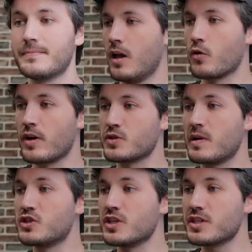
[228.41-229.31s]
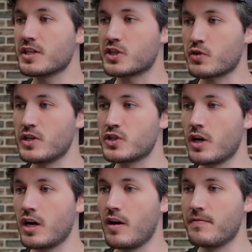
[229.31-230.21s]
All right, so I just took a
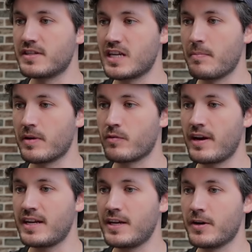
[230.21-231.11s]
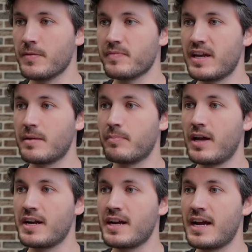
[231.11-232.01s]
screenshot of the template right here and
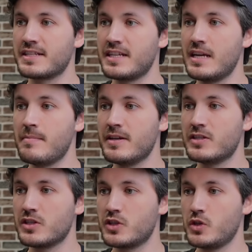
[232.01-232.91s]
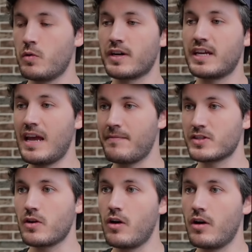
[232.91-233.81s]
applied it as an image to our
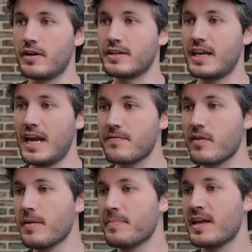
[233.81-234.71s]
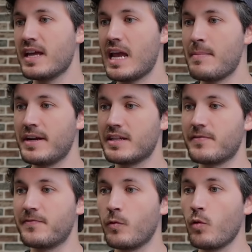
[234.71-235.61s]
canvas on Canva. We made it the
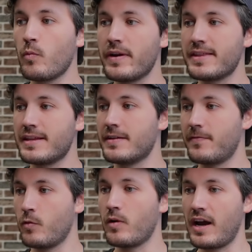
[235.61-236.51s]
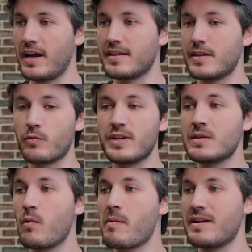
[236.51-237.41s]
full width and the full height. And the
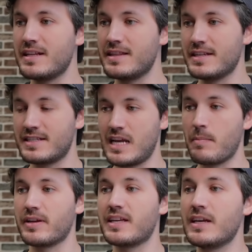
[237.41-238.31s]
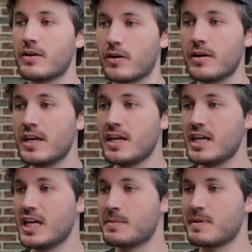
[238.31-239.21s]
reason why we need this template here
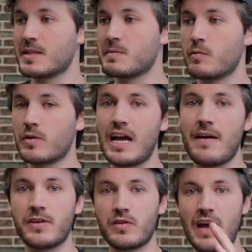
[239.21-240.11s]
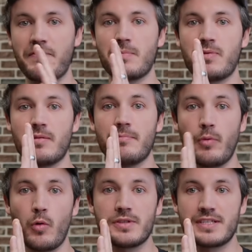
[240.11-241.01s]
is because we're gonna have the graphic appear on
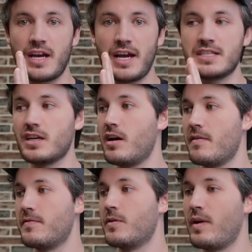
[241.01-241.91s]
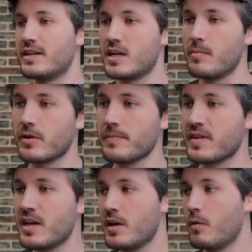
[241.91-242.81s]
both sides of the wine tumbler,
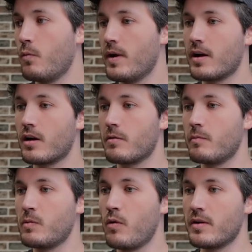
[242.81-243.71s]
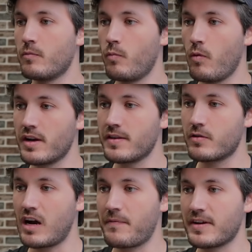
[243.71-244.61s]
where we want one of the
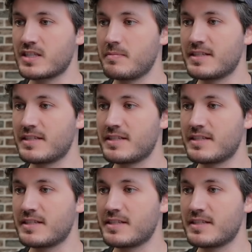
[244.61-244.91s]
graphics to be